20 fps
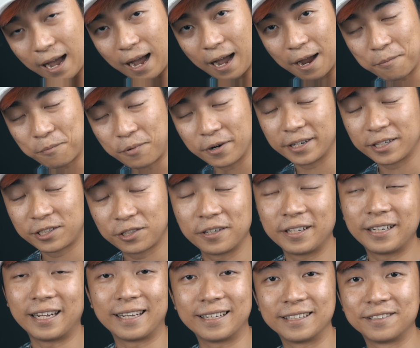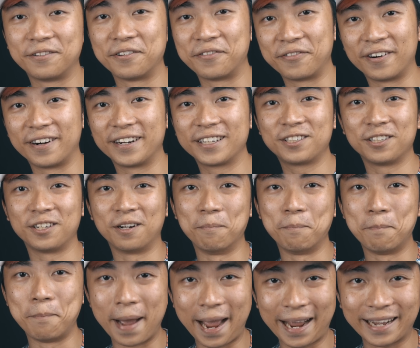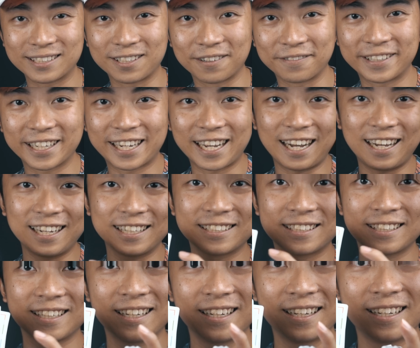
I'm pretty sure that he's referring to the backs of the cards.